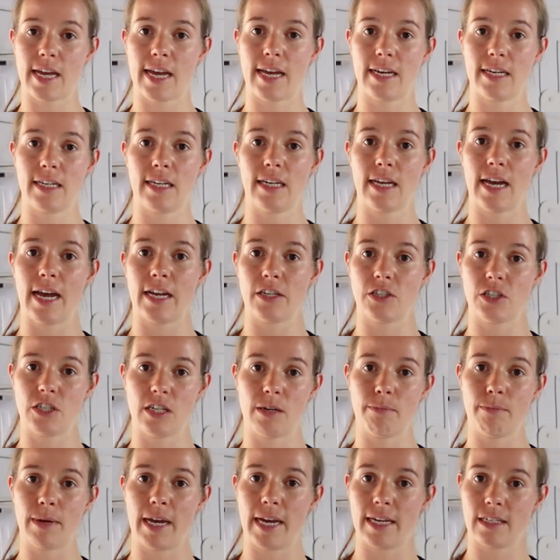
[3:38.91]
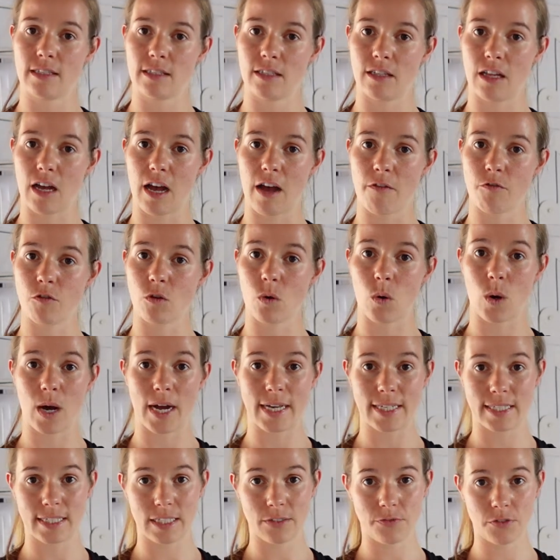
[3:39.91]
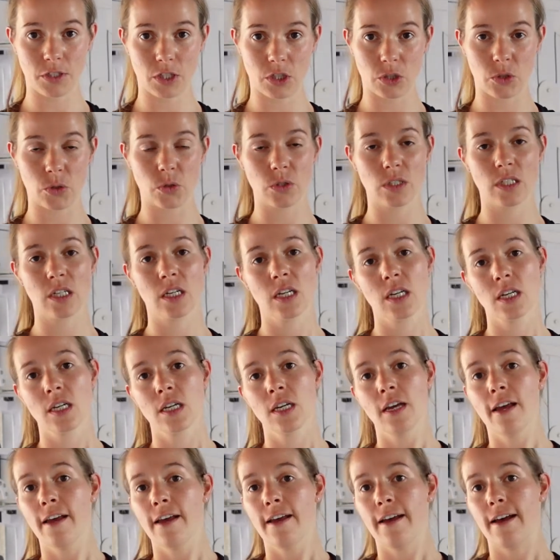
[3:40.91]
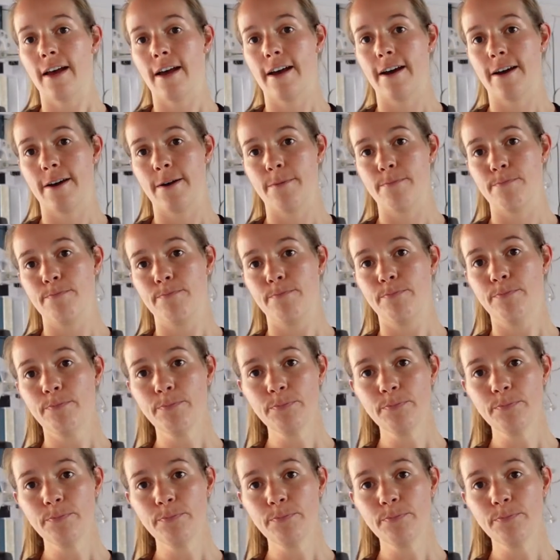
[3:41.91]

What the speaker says: and it actually makes life quite difficult. Now